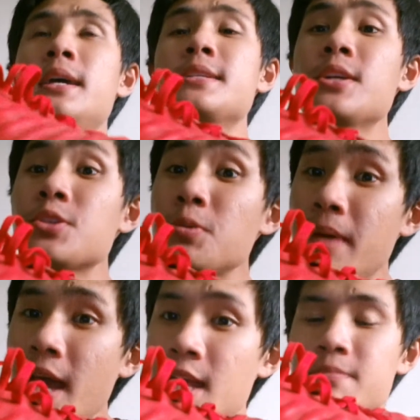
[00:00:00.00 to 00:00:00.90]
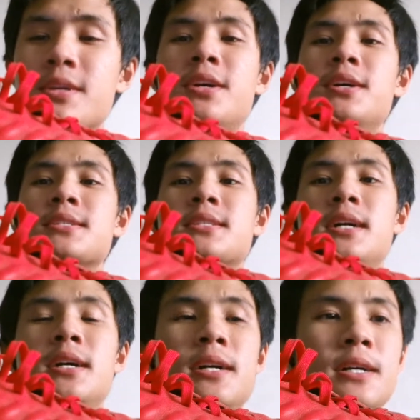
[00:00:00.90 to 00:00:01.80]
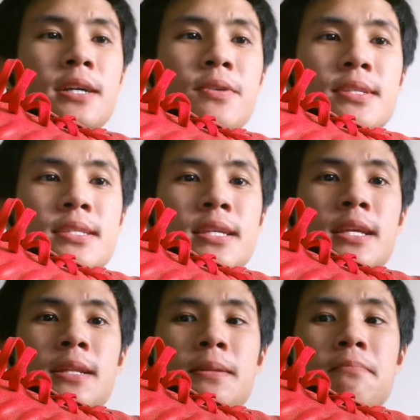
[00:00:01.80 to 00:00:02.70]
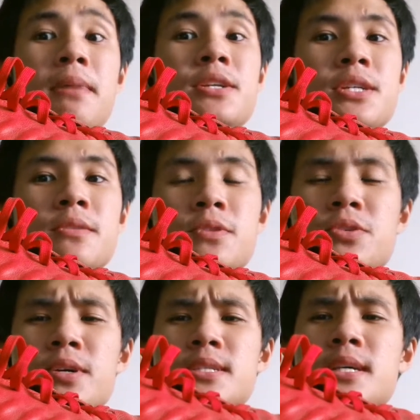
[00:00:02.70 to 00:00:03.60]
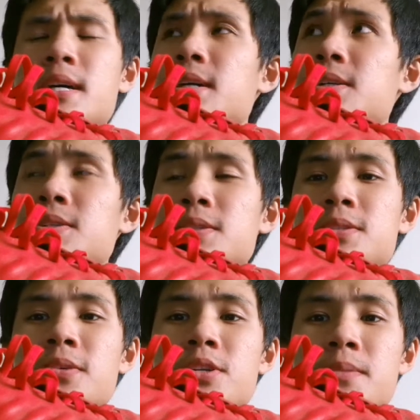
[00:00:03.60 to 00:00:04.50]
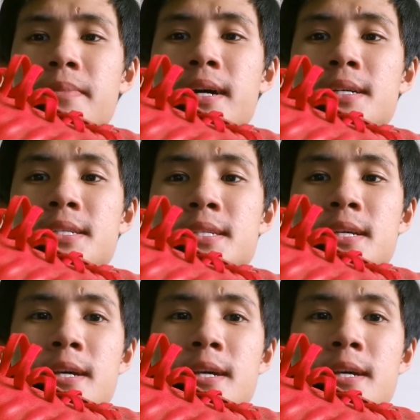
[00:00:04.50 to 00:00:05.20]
not too bad because it was in budget, which was $200,